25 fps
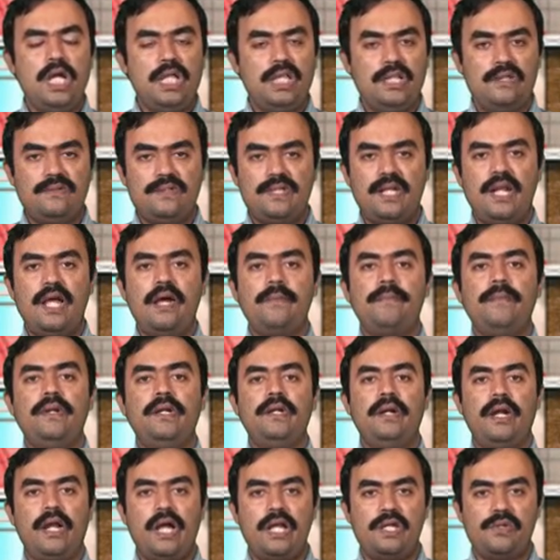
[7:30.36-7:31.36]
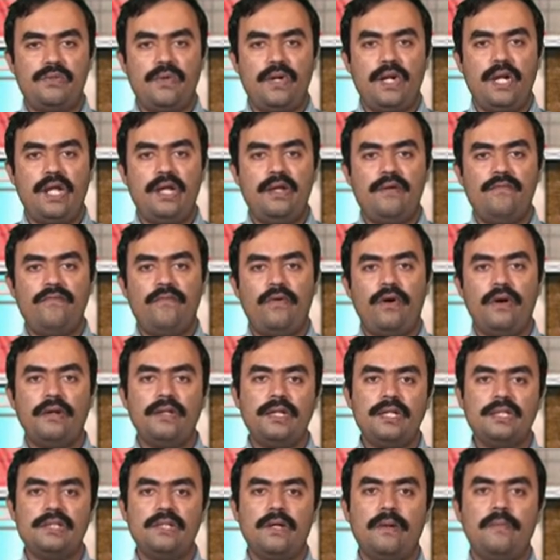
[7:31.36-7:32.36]
This will happen gradually. For
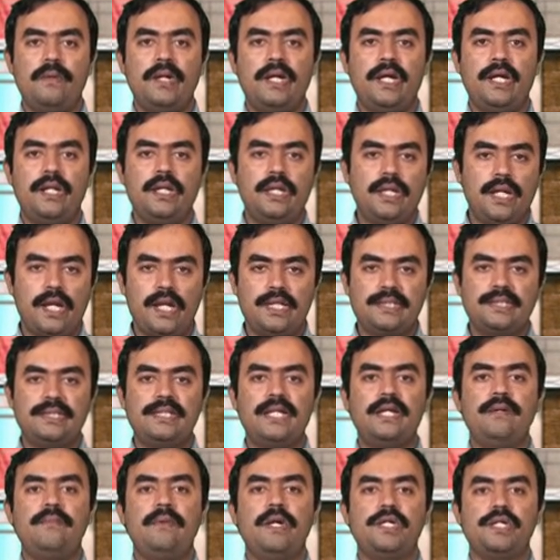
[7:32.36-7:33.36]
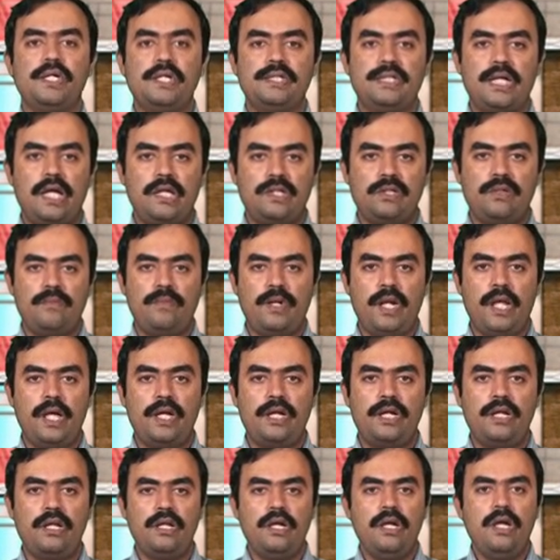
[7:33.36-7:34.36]
this normally again the necessary measures has to be
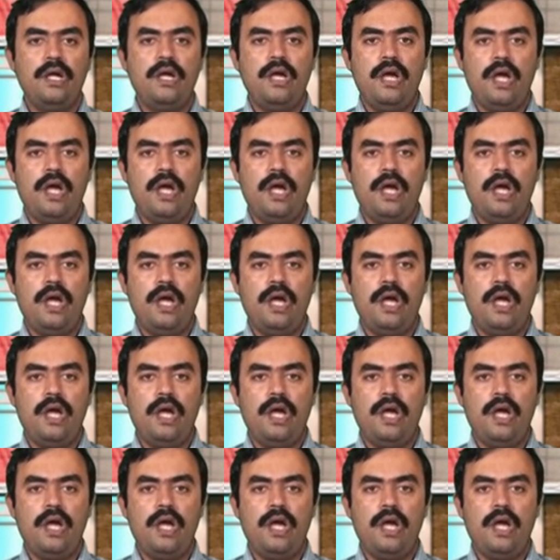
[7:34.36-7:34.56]
taken